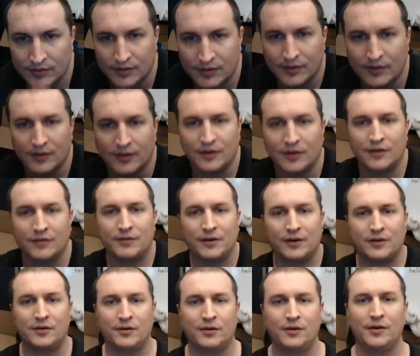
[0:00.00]
If I
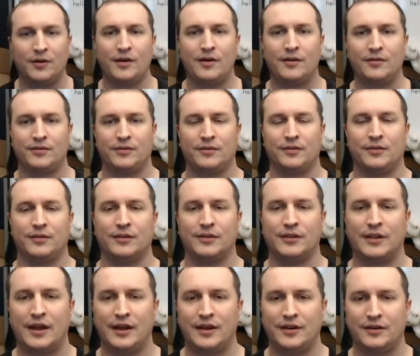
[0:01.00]
turn off the
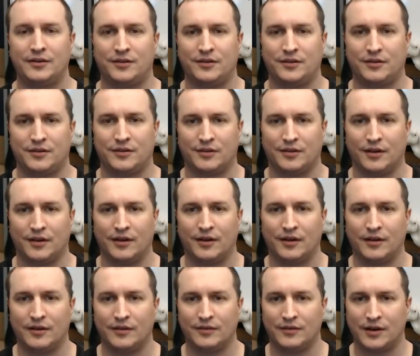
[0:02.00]
lights
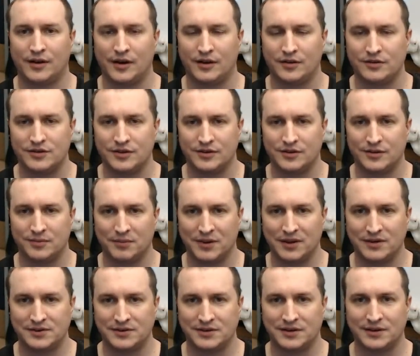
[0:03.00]
that I just
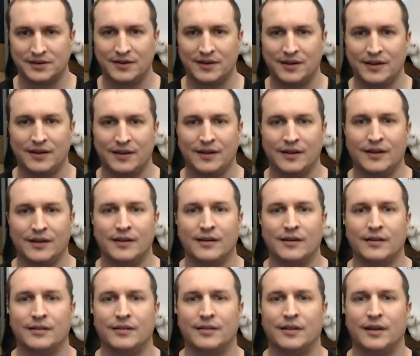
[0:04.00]
mentioned,
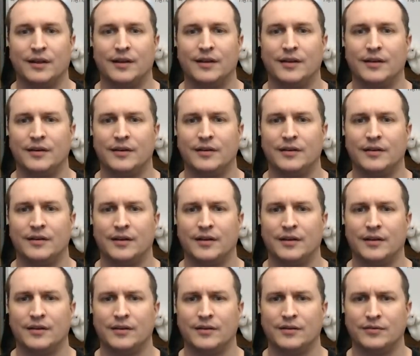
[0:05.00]
then
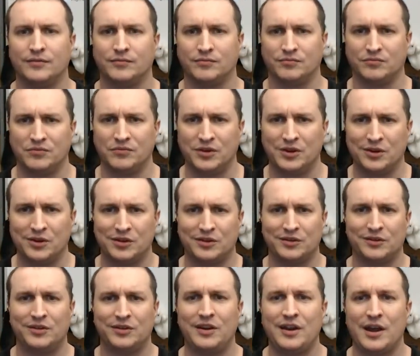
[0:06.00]
you can
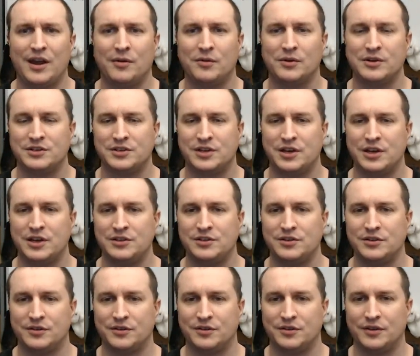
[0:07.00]
see how it
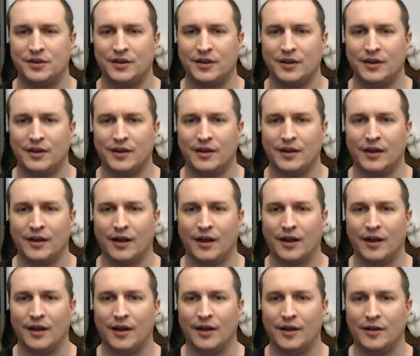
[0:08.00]
changes
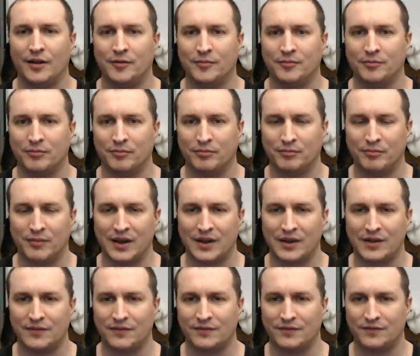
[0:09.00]
my
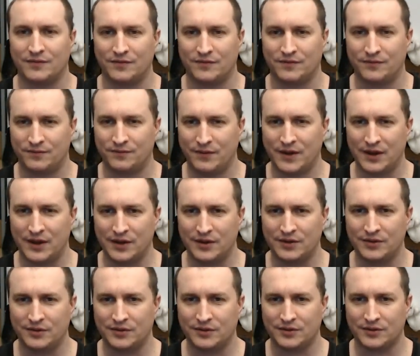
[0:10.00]

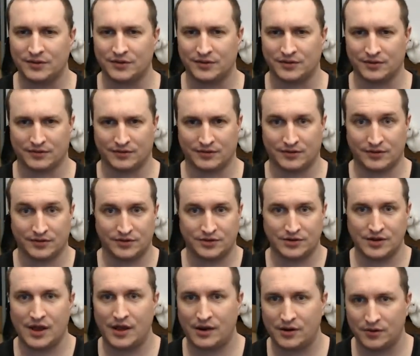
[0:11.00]
face, the
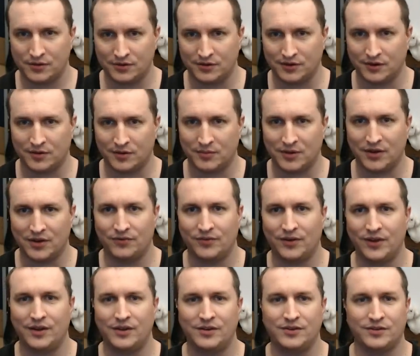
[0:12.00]
shadows on my
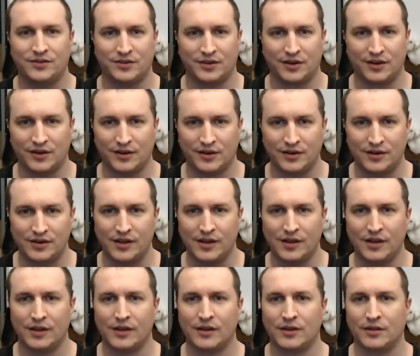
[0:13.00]
face, and
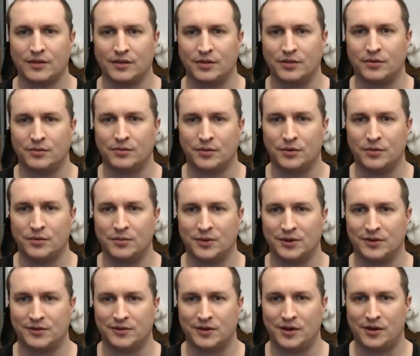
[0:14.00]
the room
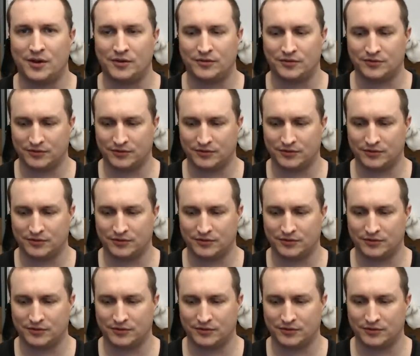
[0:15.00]
itself.